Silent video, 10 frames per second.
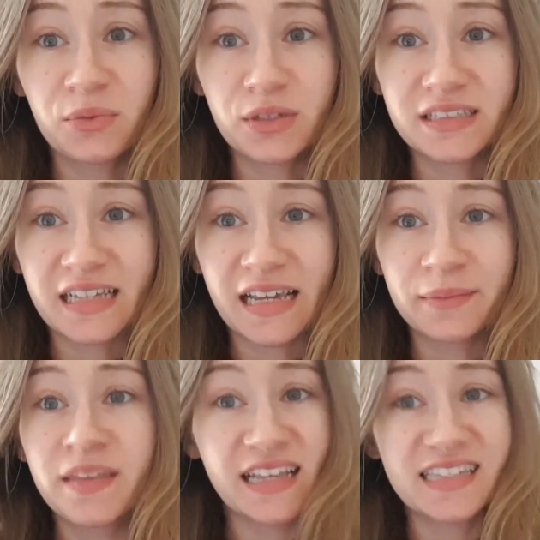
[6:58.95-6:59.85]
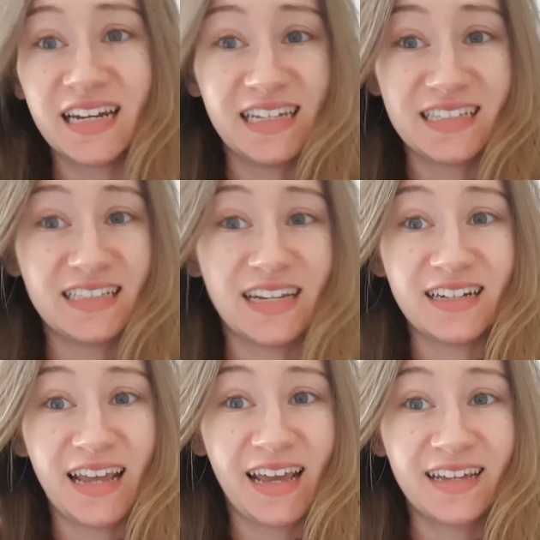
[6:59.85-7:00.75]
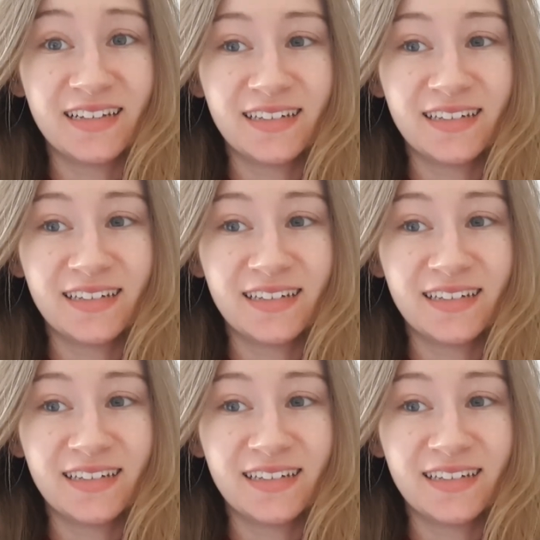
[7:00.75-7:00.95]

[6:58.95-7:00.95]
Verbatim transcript: We'll see, it's a lazy Sunday.